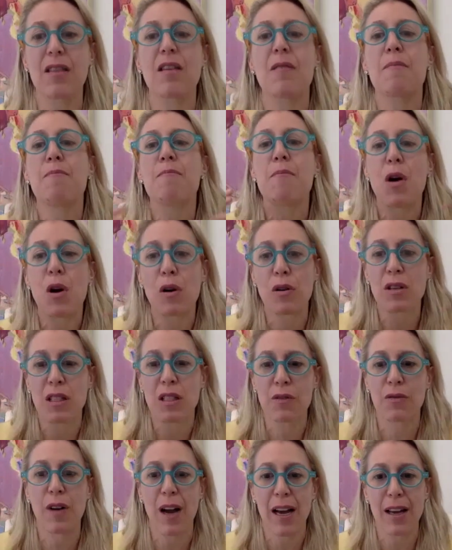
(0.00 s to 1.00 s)
the
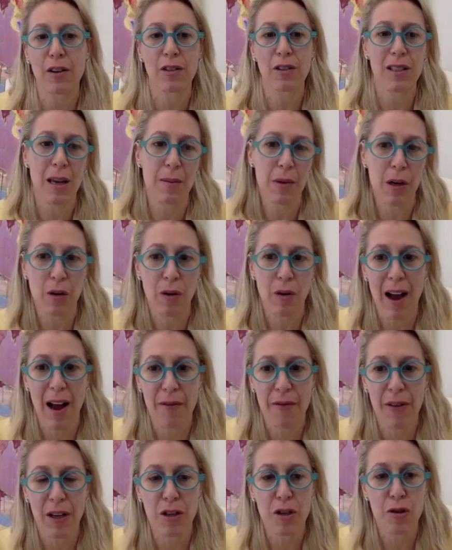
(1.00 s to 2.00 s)
most vital
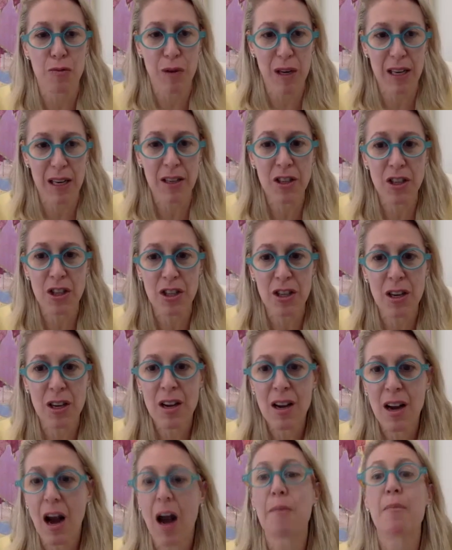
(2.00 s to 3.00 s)
demographic to reach
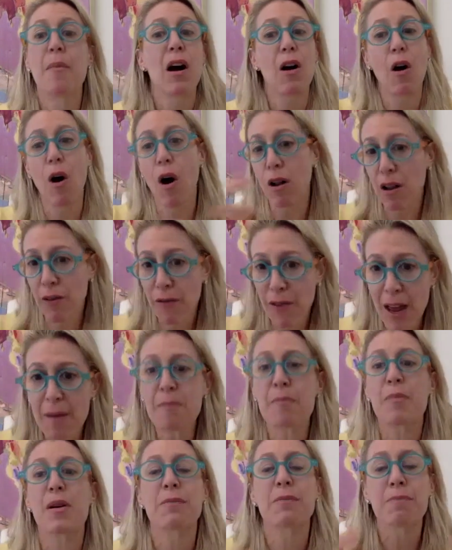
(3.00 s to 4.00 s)
among all of them,
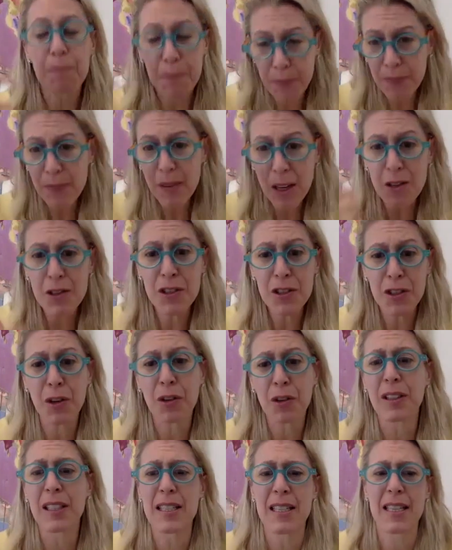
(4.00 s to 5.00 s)
but
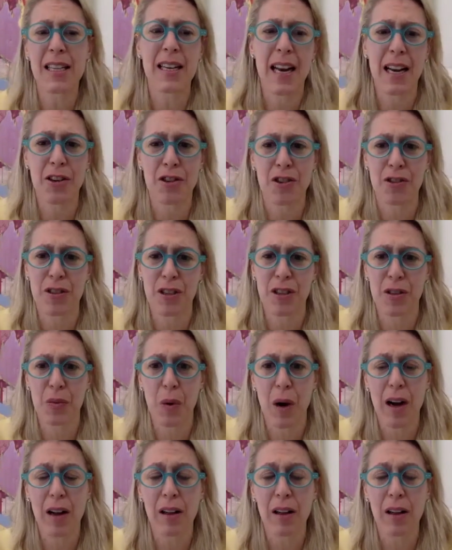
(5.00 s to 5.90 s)
certainly teenagers as